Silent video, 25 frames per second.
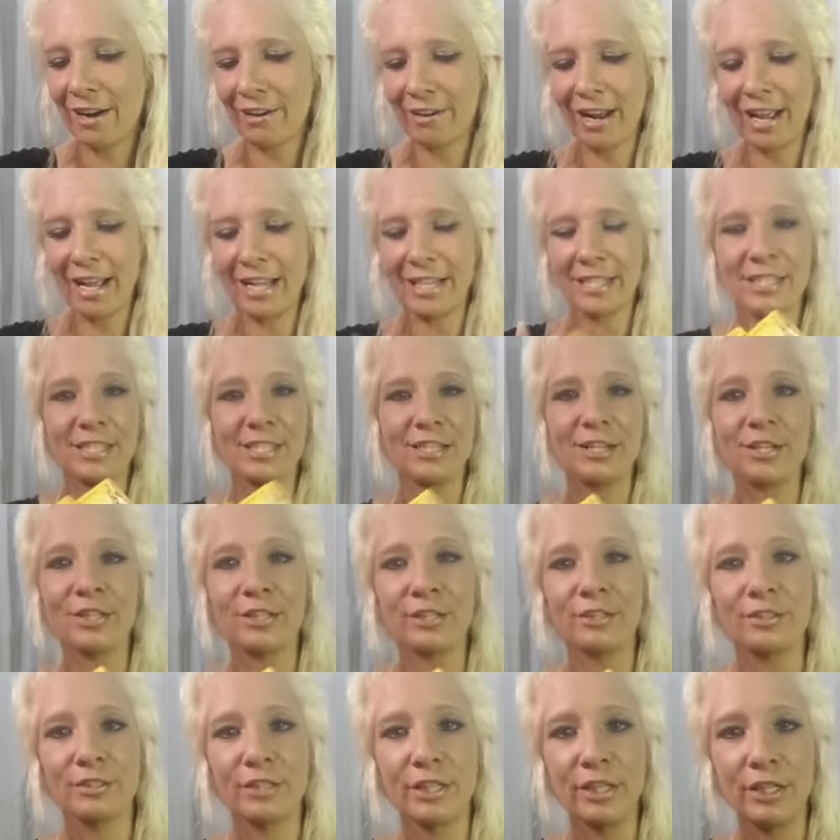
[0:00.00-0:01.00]
all right,
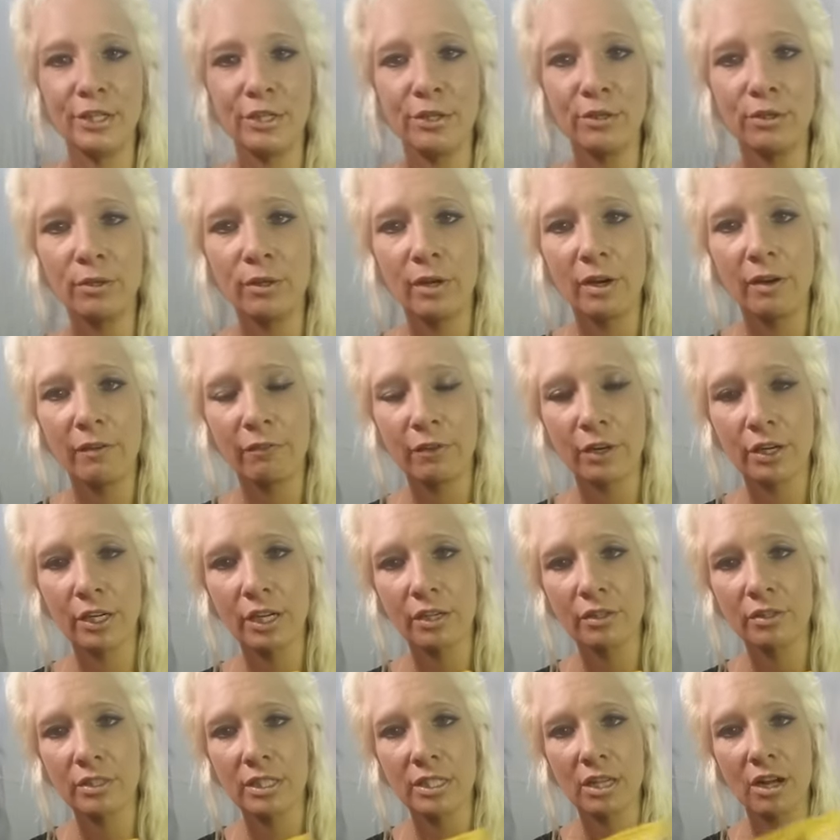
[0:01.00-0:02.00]
so you
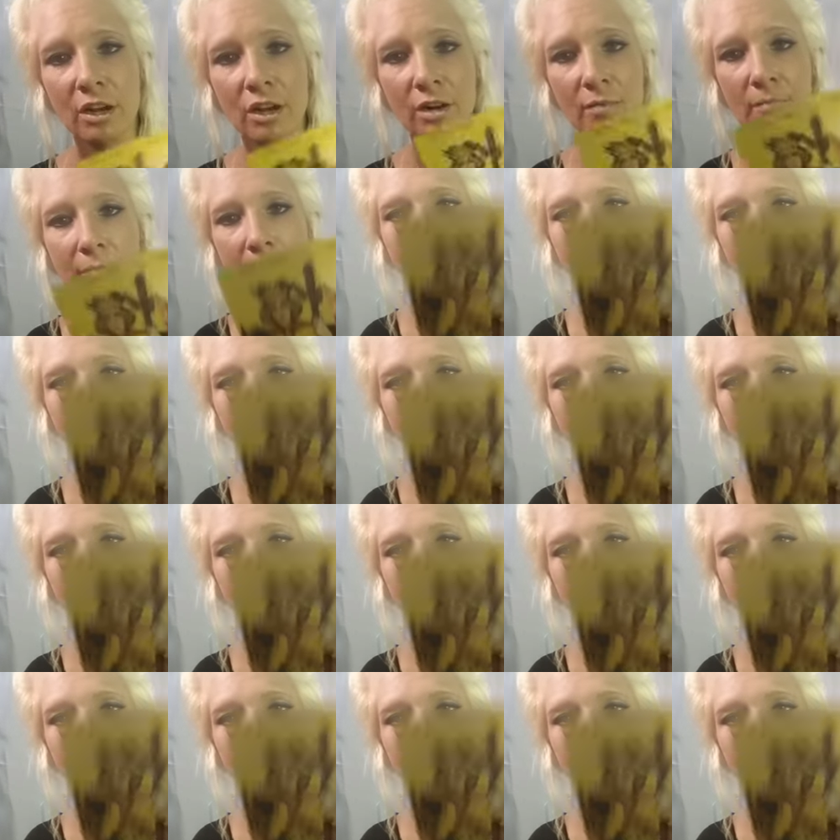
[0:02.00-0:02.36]
Virgos are